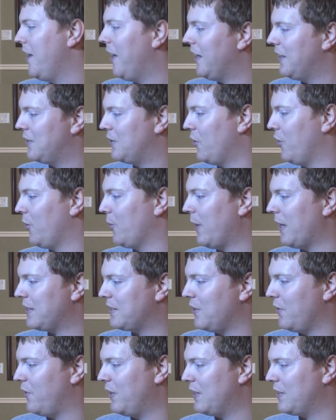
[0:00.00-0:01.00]
And so the
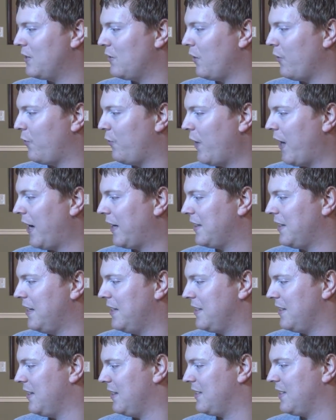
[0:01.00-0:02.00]
rest of his effect
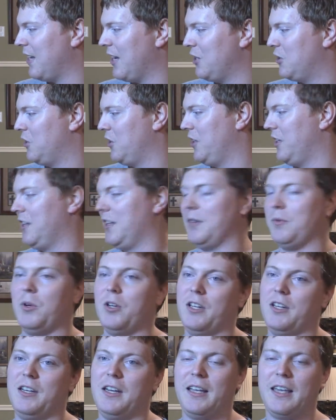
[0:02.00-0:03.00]
is essentially, I'm
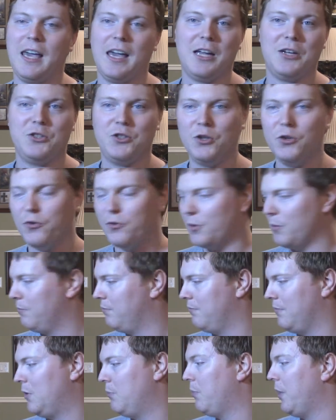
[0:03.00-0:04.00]
going to negate you
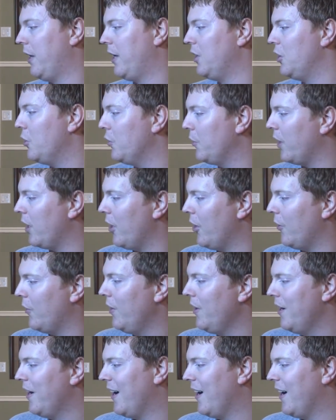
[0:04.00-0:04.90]
from playing Yu-Gi-Oh!